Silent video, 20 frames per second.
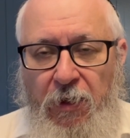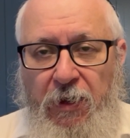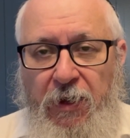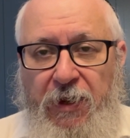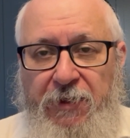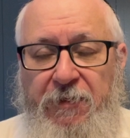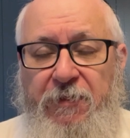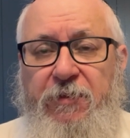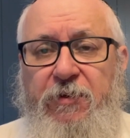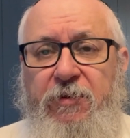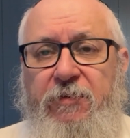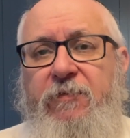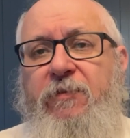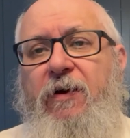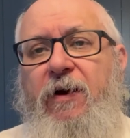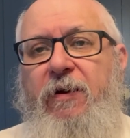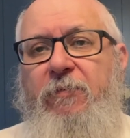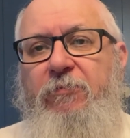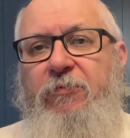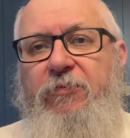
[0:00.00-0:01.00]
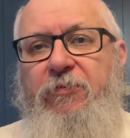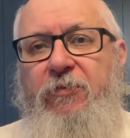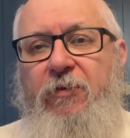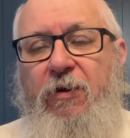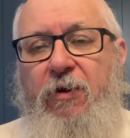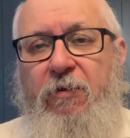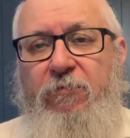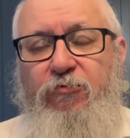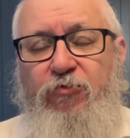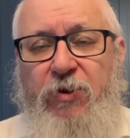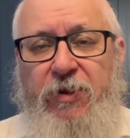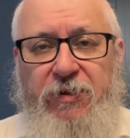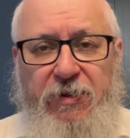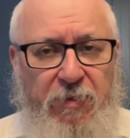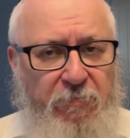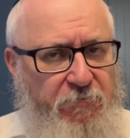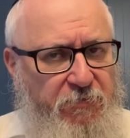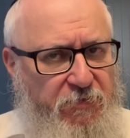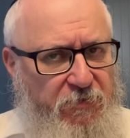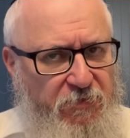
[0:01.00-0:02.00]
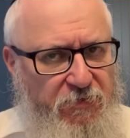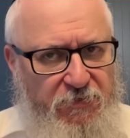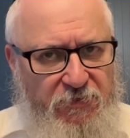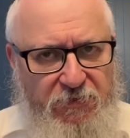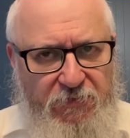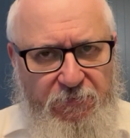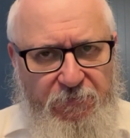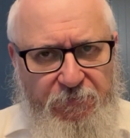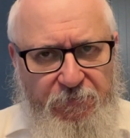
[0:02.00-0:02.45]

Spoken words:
And then there are times of great emptiness.